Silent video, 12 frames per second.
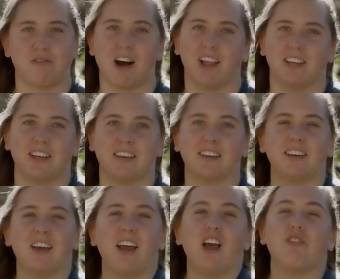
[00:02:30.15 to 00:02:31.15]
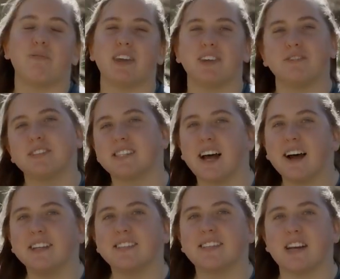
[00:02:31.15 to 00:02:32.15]
quality. We use
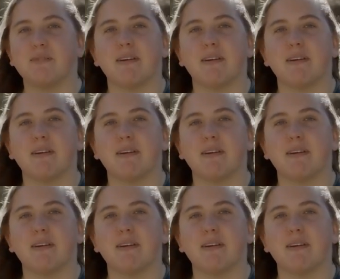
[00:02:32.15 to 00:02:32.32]
sondes that